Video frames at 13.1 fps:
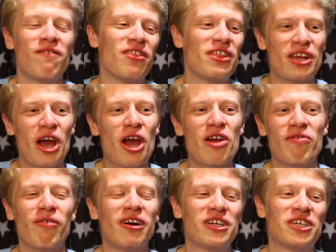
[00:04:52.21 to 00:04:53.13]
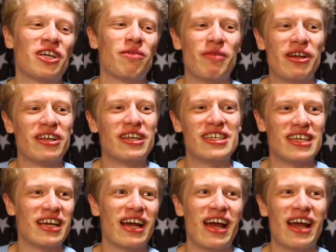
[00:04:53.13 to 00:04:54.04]
the Overwatch
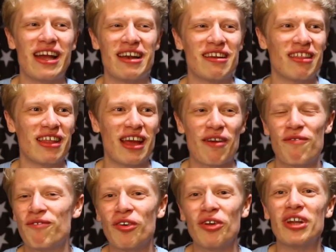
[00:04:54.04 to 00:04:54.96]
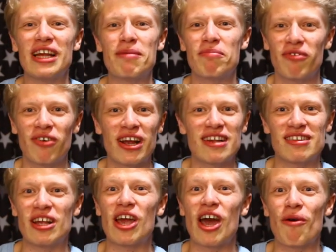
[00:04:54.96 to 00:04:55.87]
community and they fully
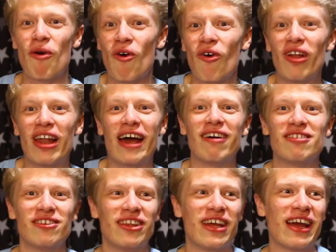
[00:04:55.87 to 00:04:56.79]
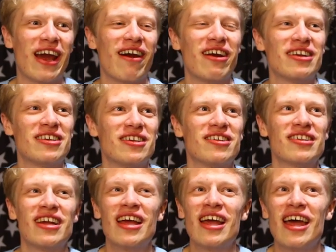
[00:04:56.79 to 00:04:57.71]
embrace and go all out on their characters.